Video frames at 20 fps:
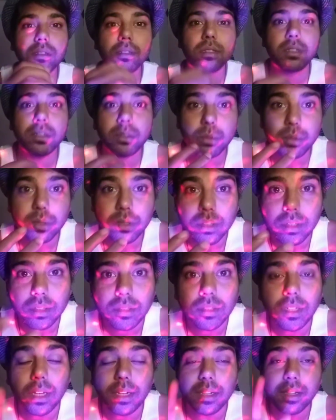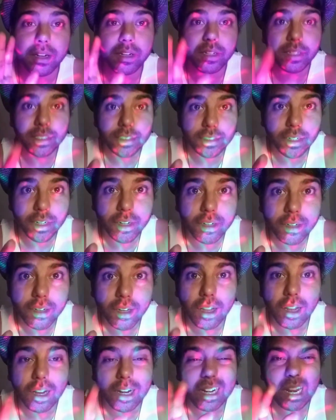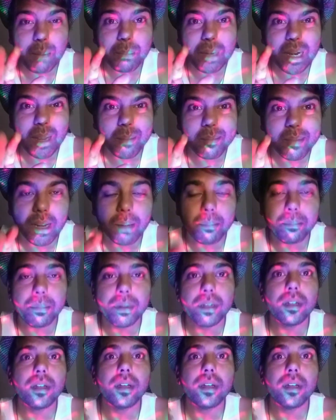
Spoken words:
they're doing this and they're listening. Clap, clap, clap.